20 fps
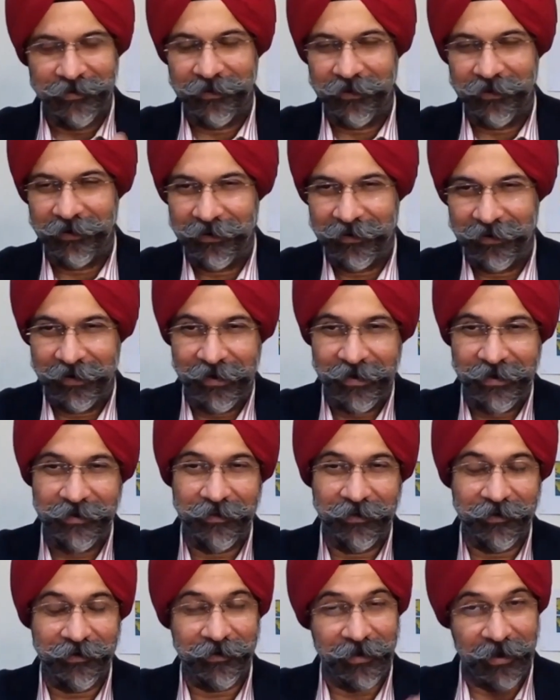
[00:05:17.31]
uh,
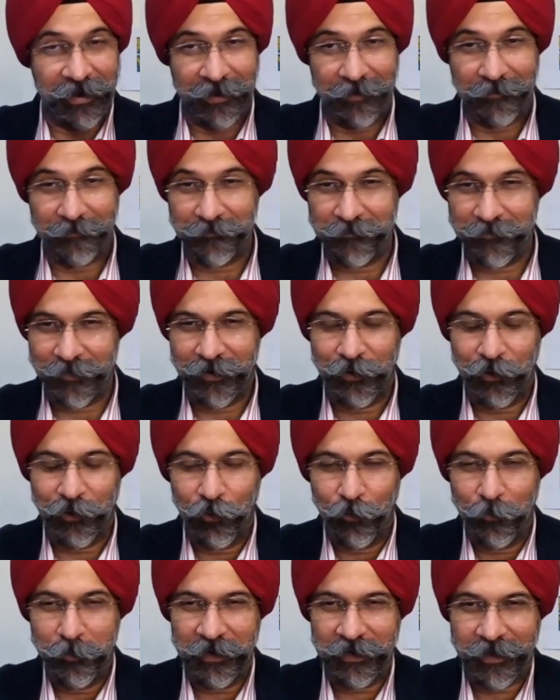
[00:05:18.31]
India and
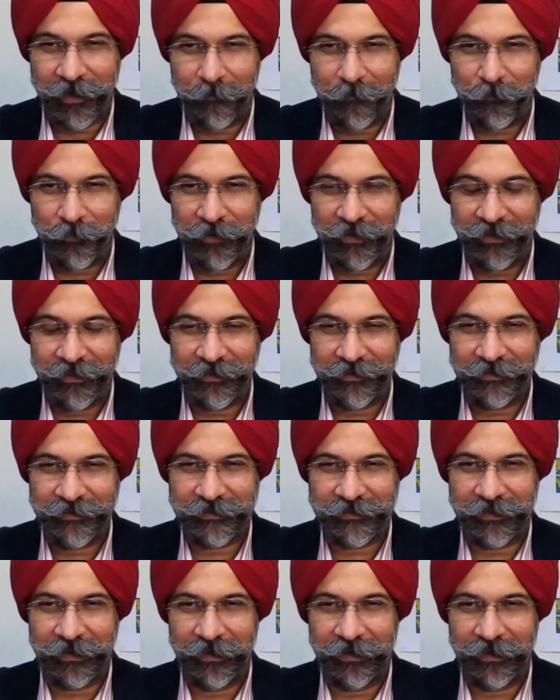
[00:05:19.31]
global companies